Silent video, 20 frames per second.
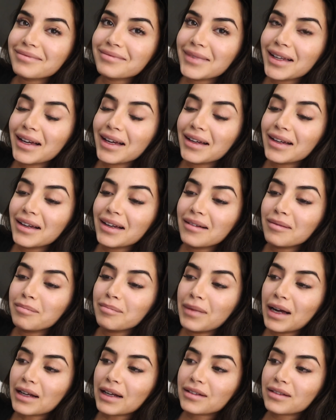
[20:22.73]

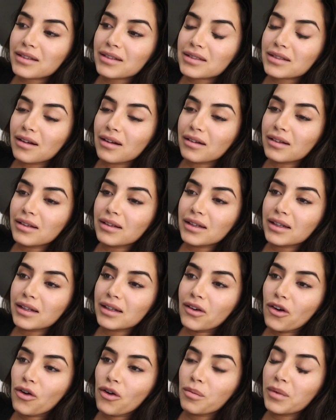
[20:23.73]
back to snuggling
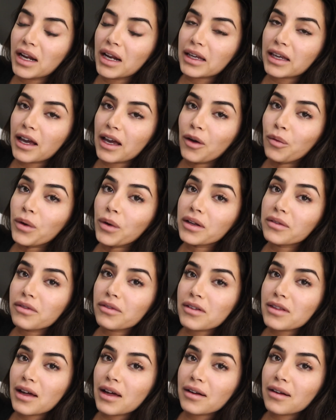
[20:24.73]
in home, and I can't wait
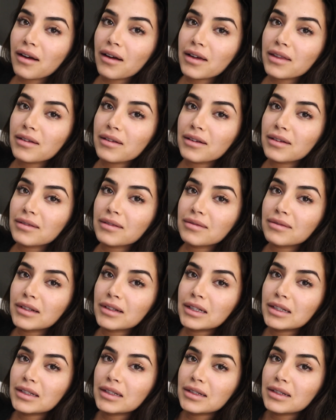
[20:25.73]
for that either.
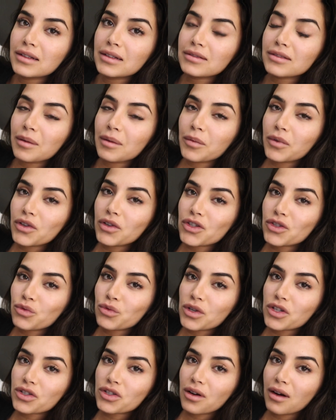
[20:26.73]
So I'm gonna
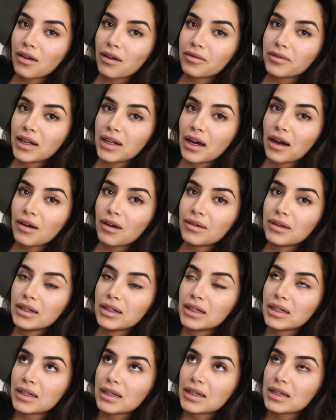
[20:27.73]
switch off now,
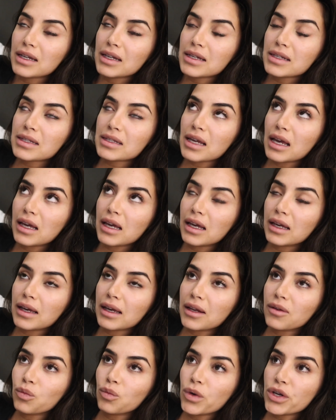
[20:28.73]
saying
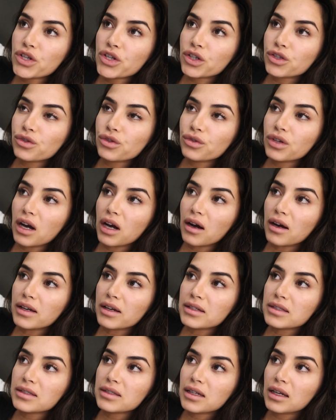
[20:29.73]
and wishing you
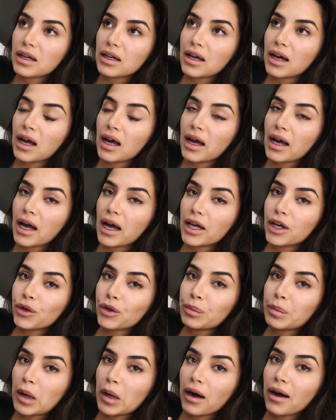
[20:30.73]
guys a
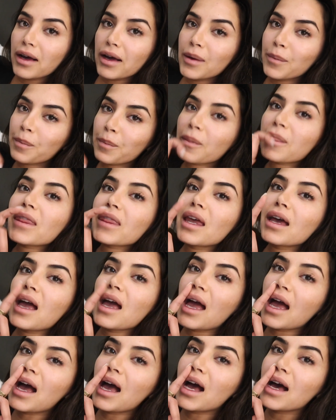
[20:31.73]
goodbye,
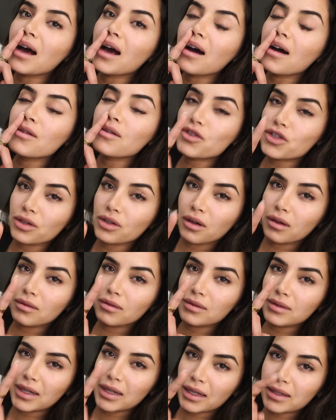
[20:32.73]
and until
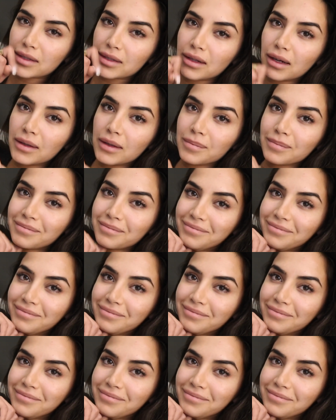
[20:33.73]
next time.